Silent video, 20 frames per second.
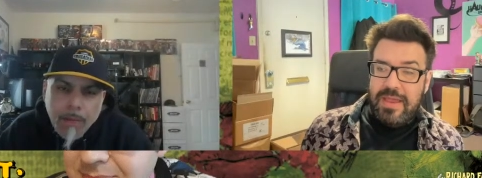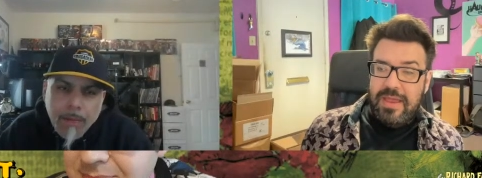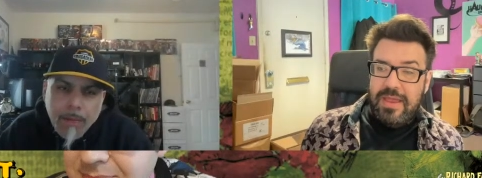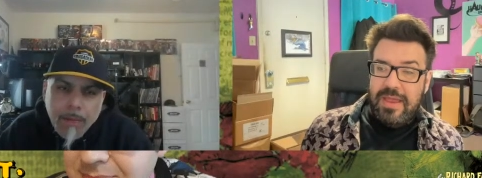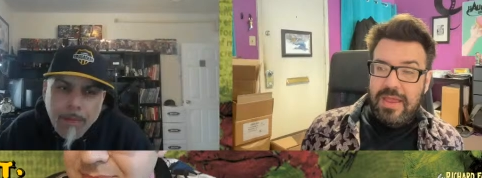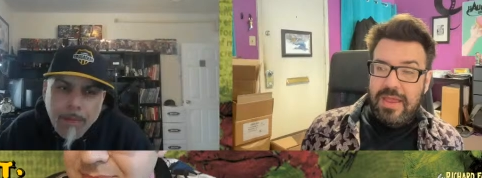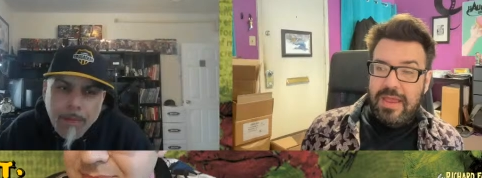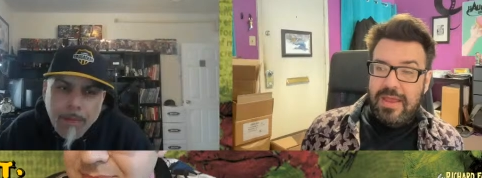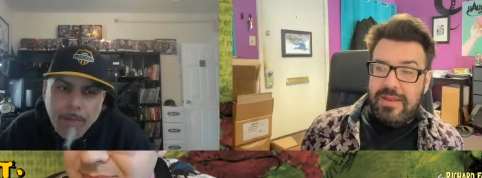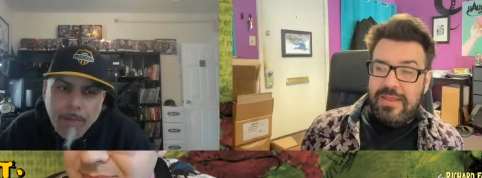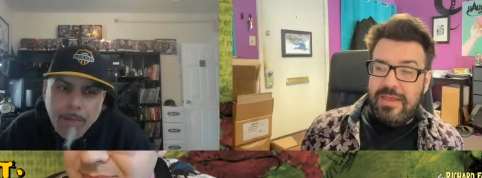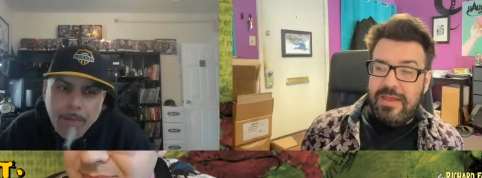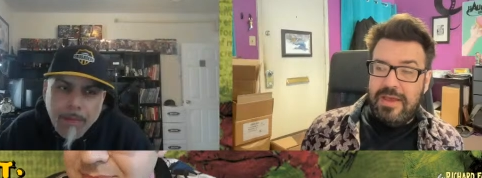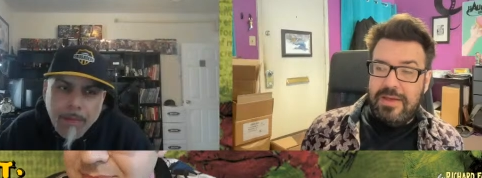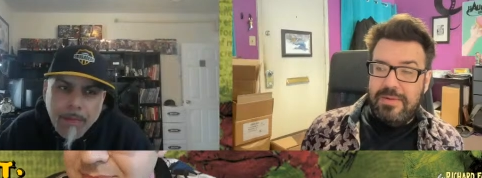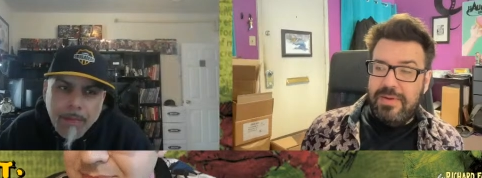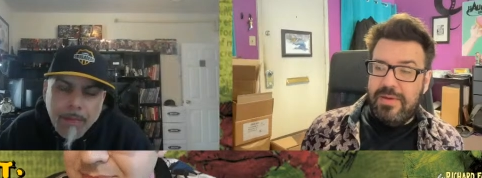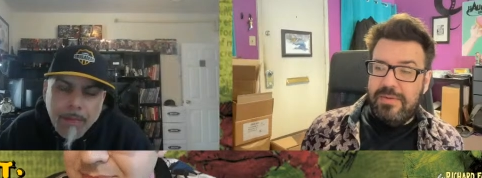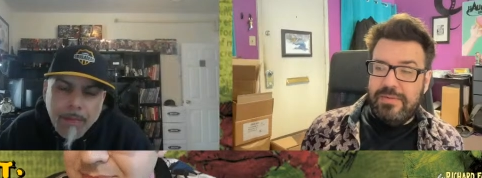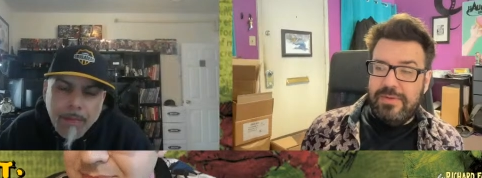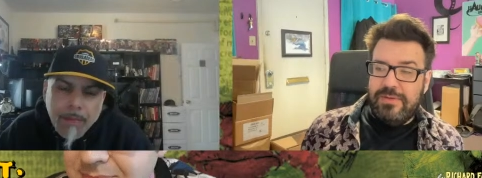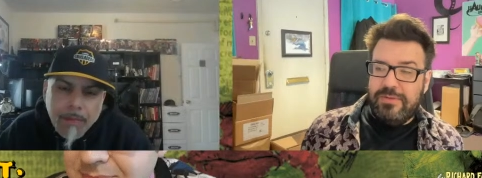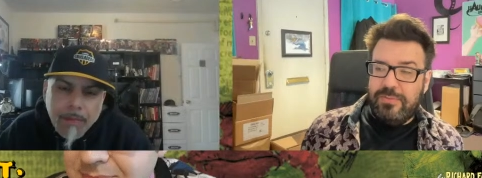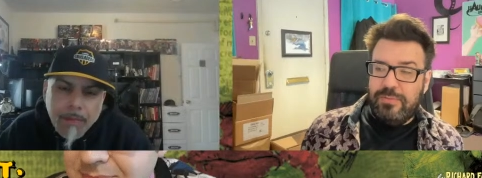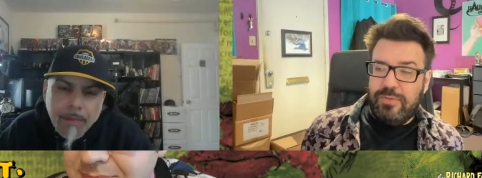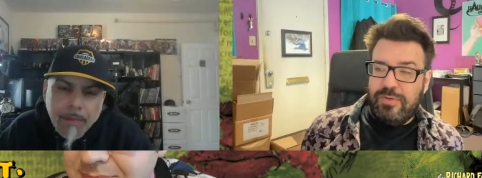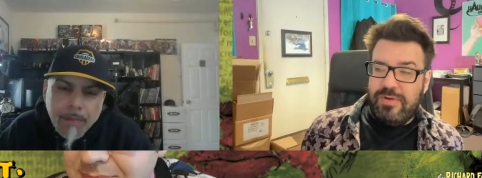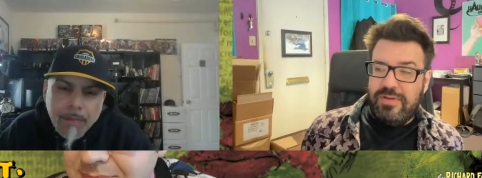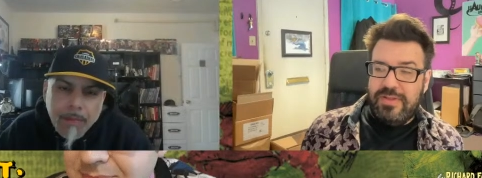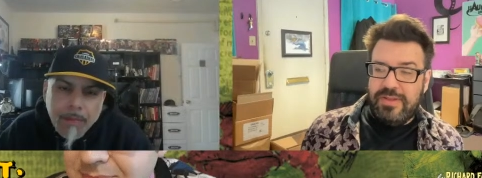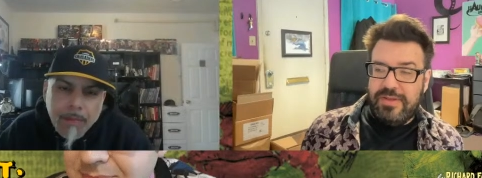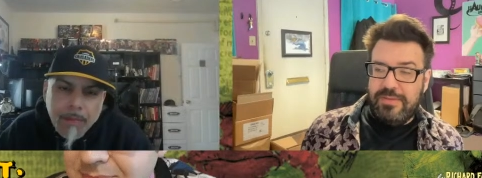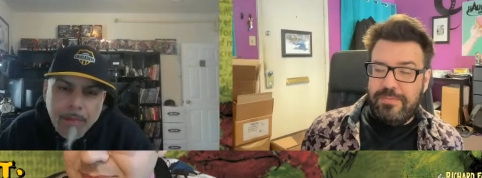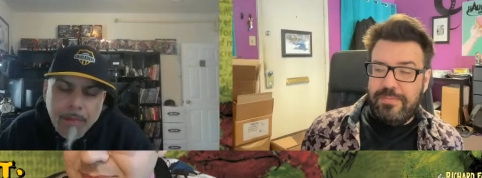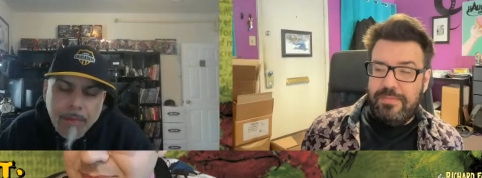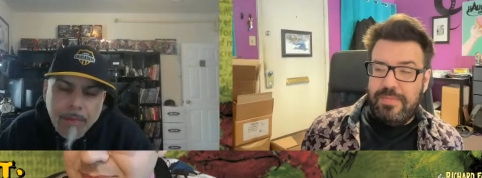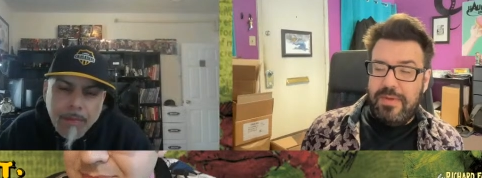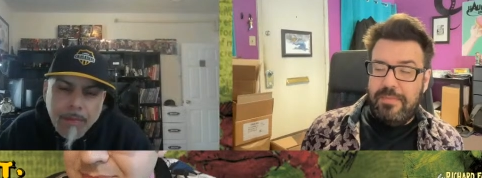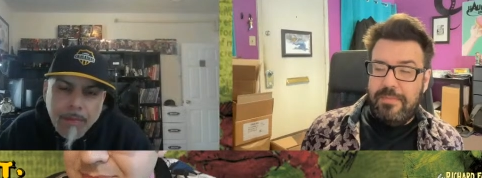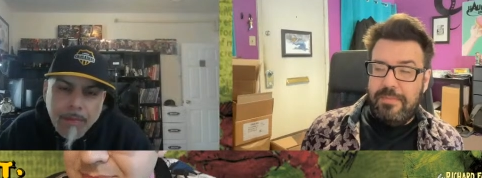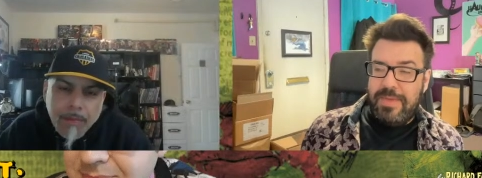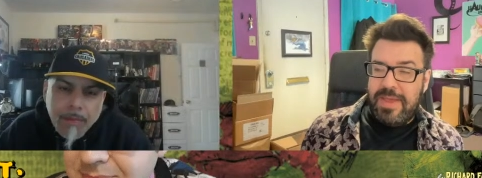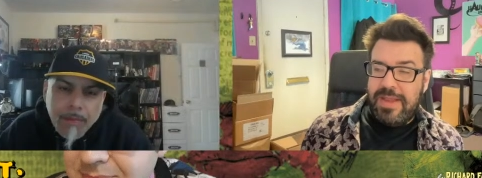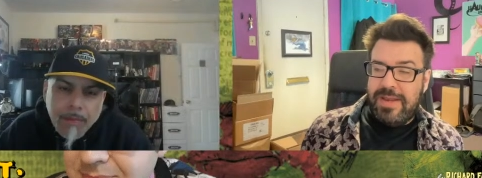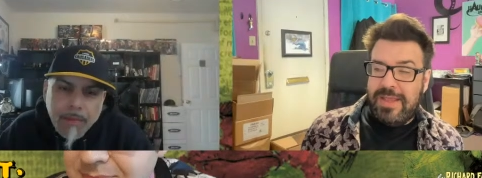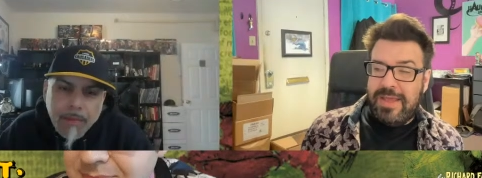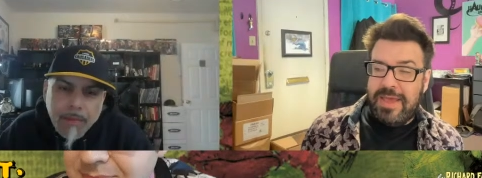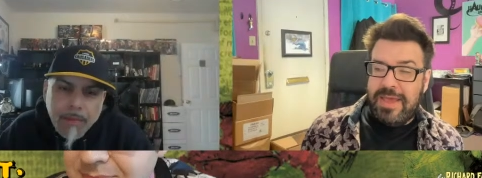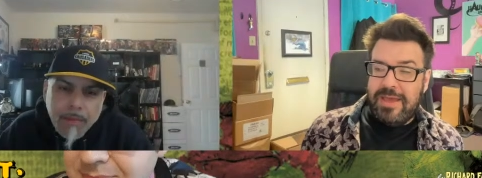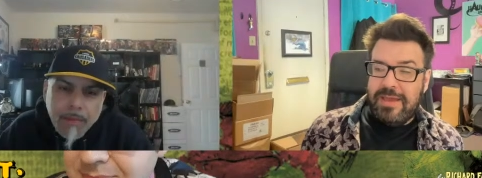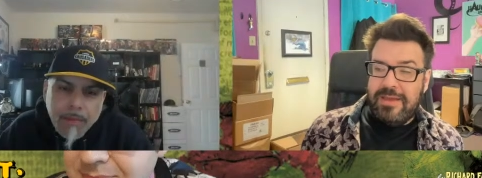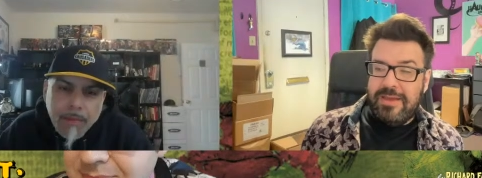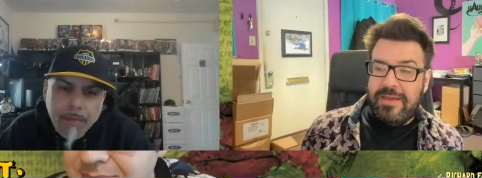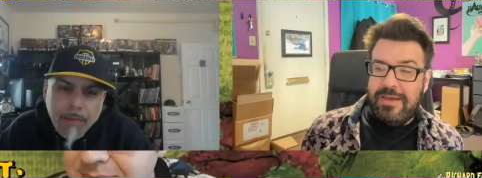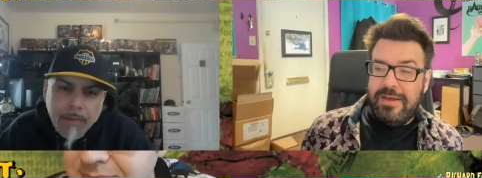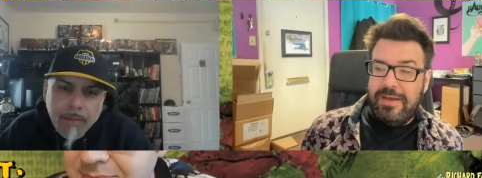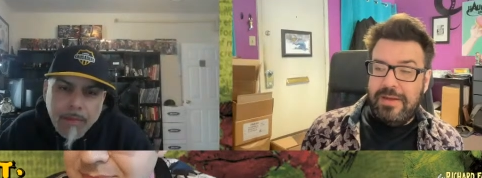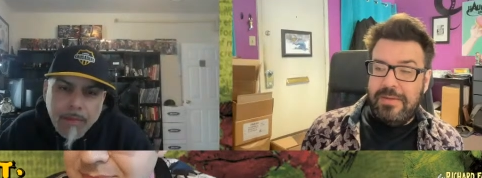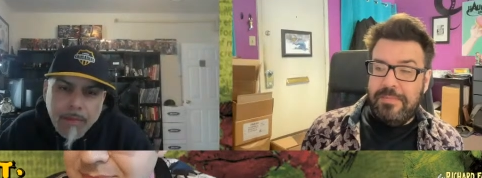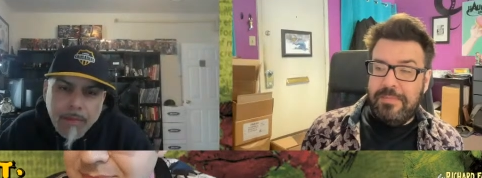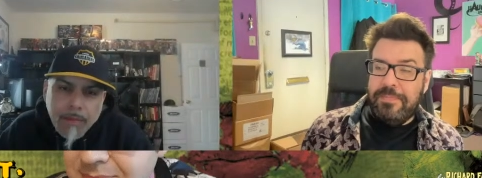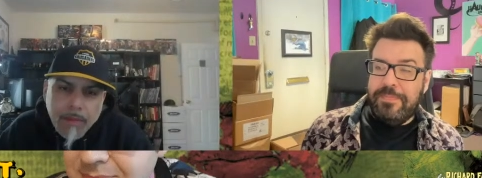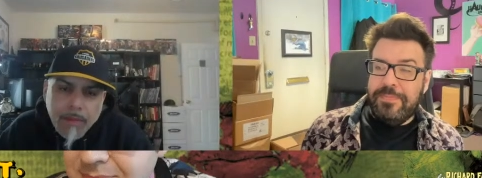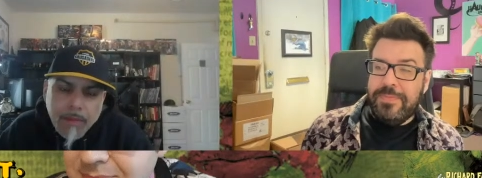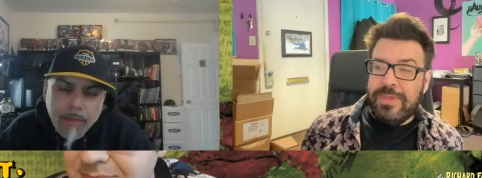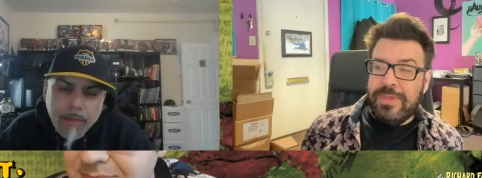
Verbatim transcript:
Speaker 1: And yeah, I, I, was working like a, a maniac. Um,